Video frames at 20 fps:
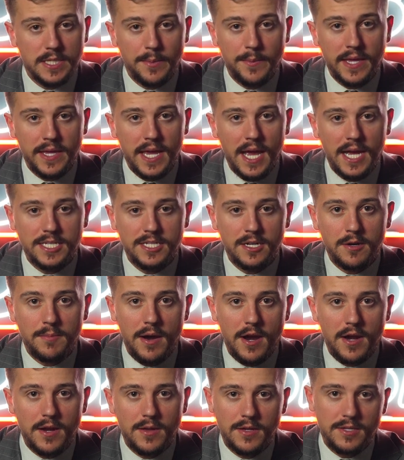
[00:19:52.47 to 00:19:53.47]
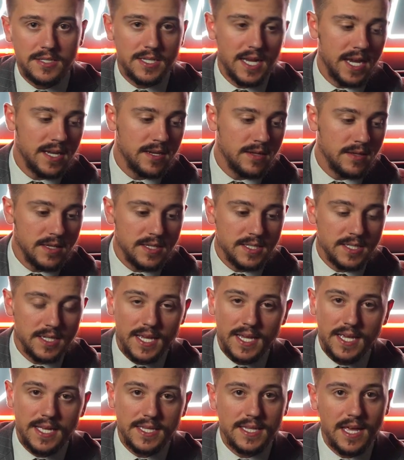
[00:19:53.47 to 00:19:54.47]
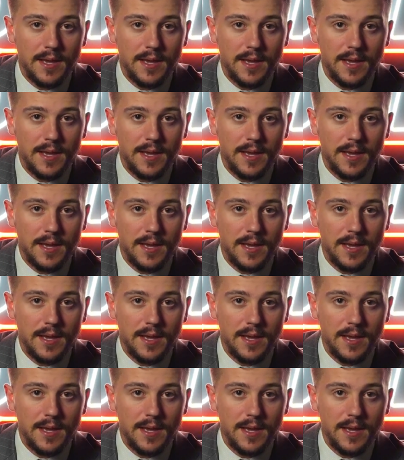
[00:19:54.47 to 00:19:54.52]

of the guys that are married, he goes, hey, dude, listen, I get that.